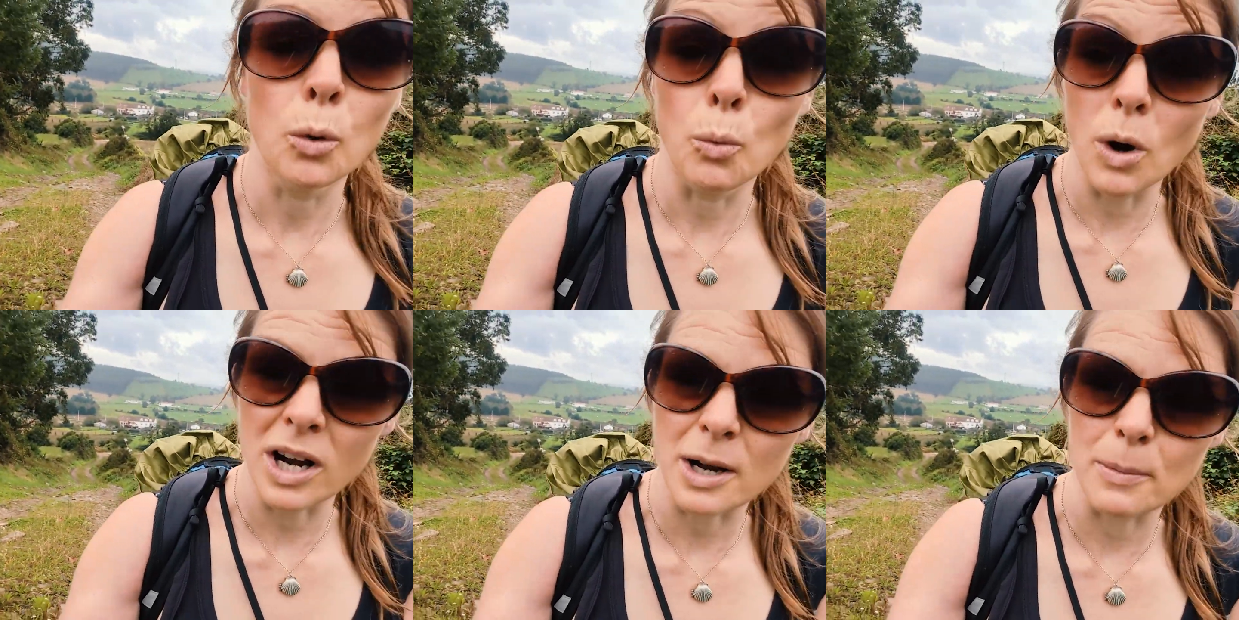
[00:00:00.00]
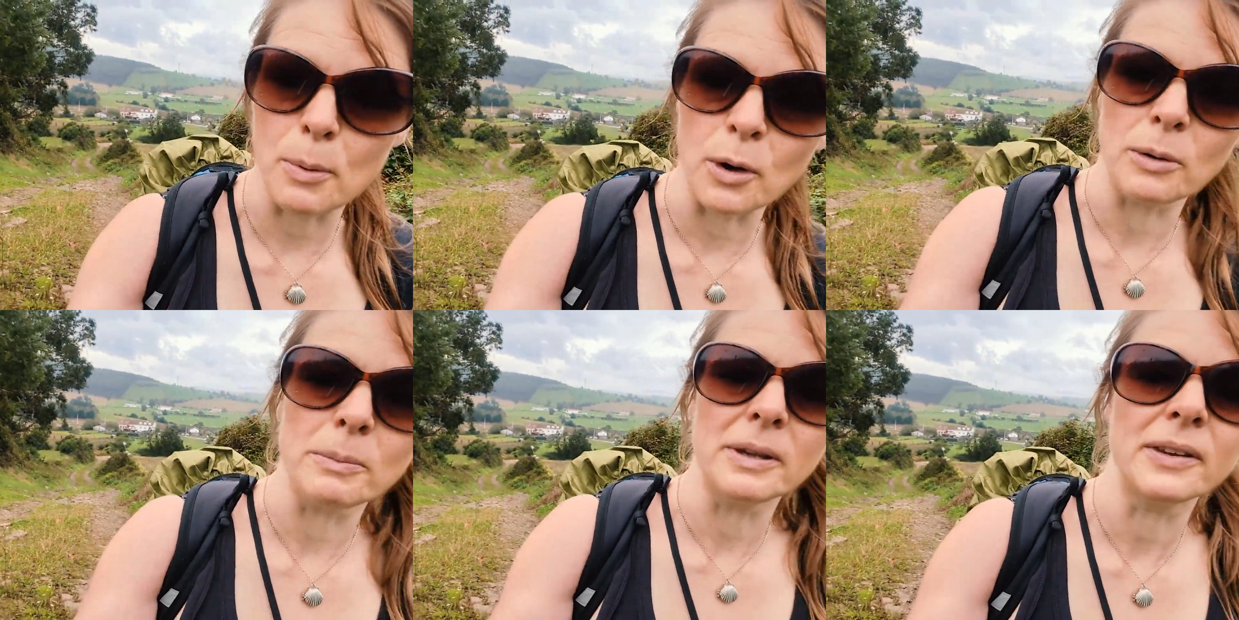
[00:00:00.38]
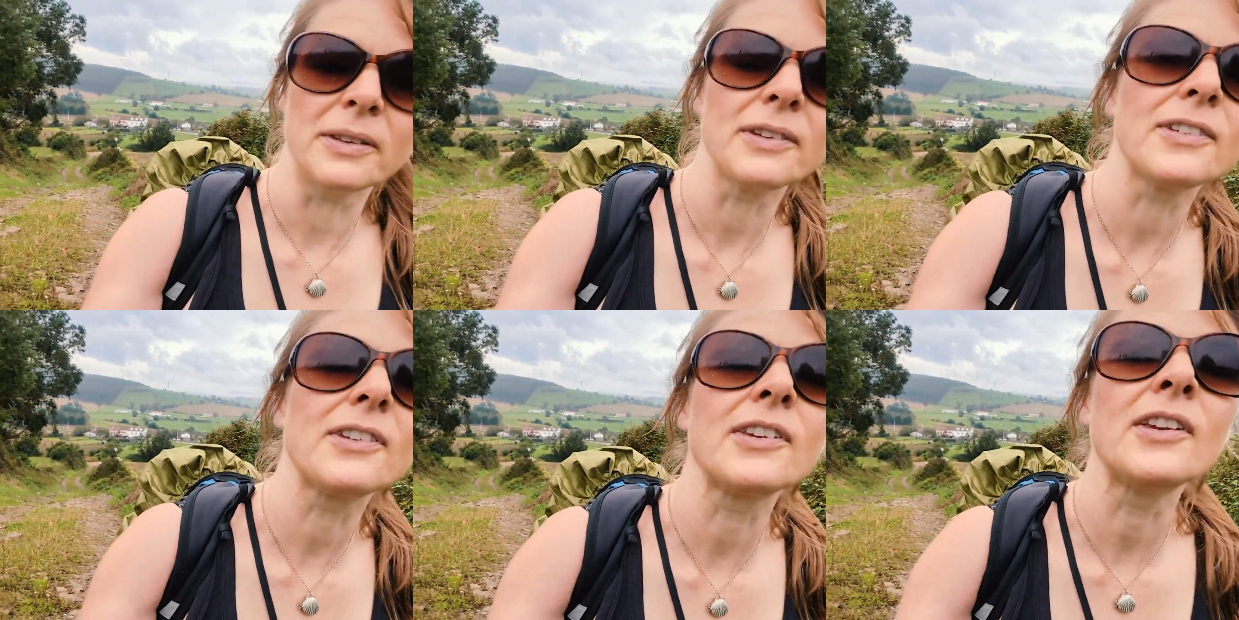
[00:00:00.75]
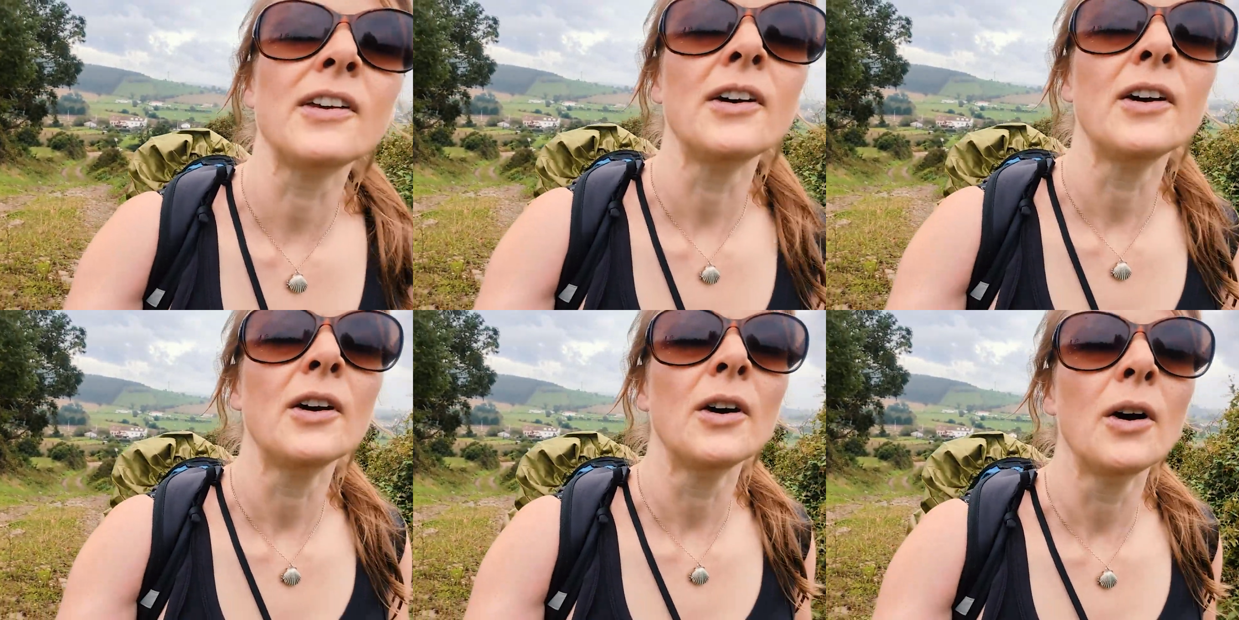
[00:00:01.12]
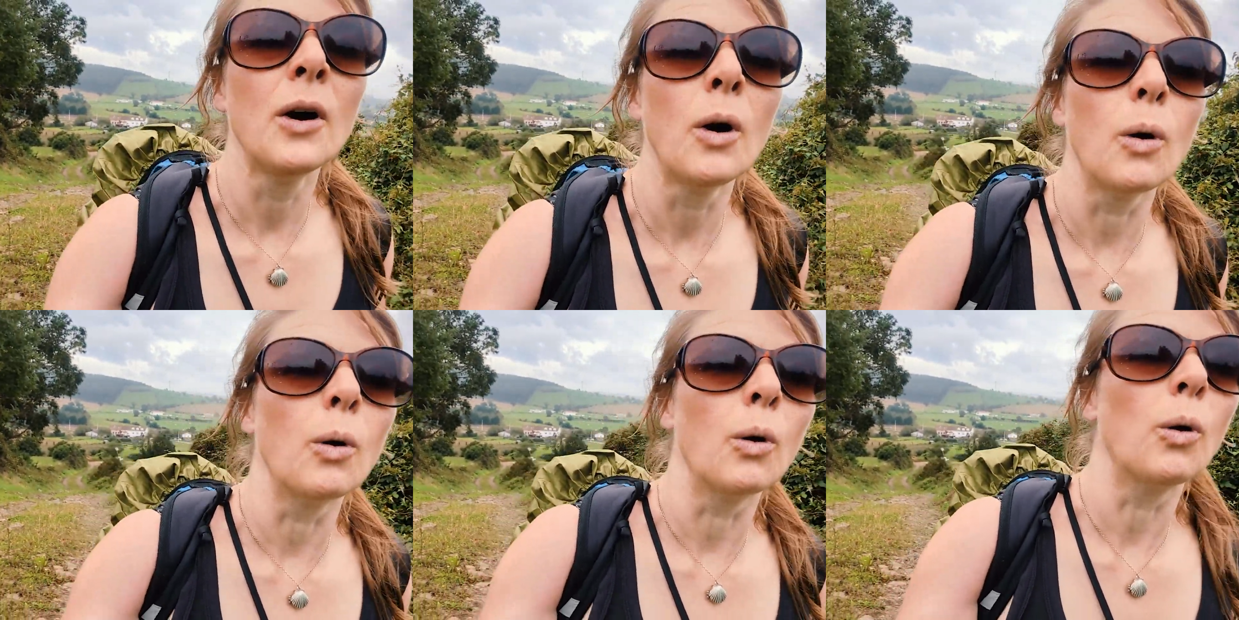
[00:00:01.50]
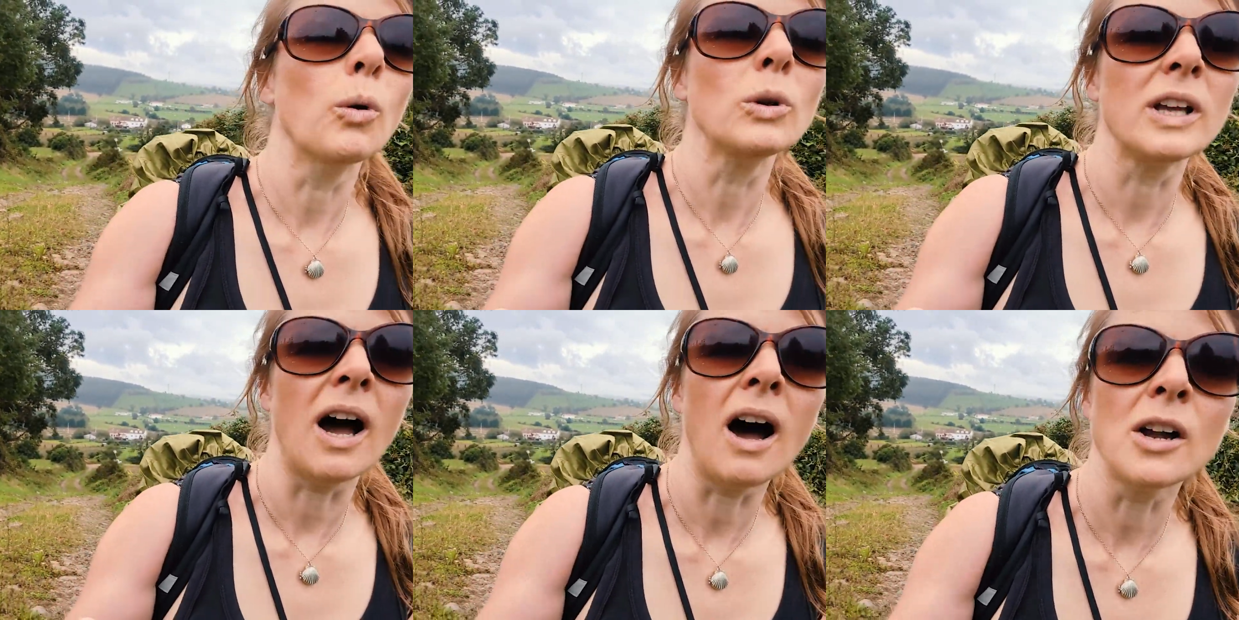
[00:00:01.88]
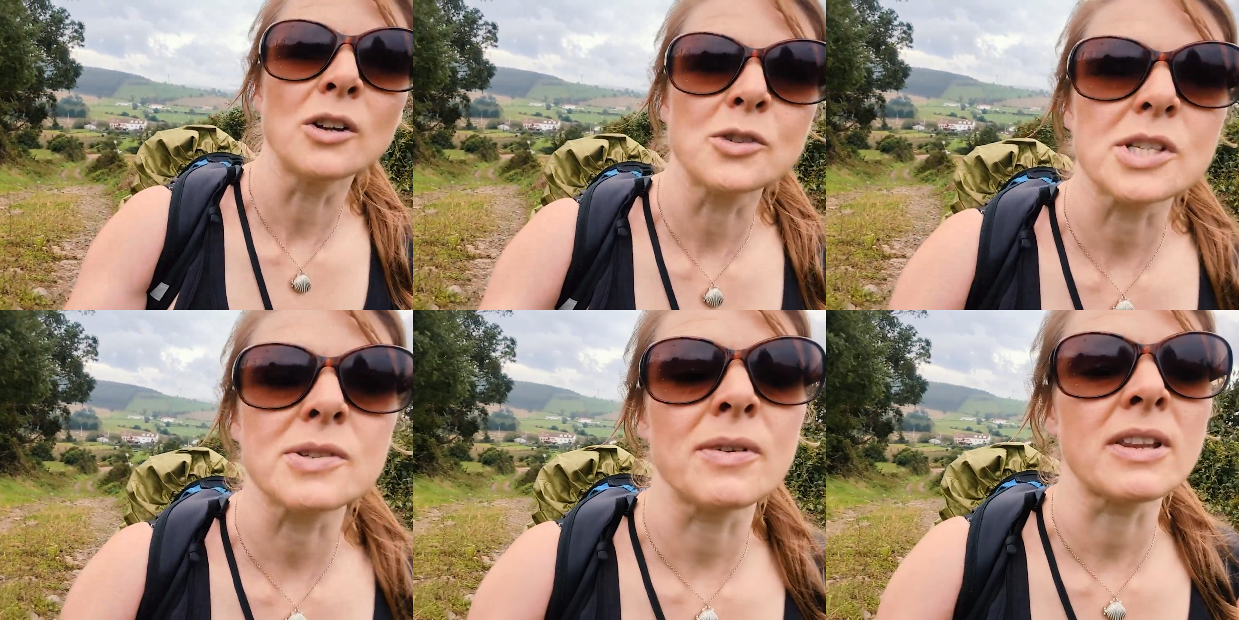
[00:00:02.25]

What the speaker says: work appointments or all the hundreds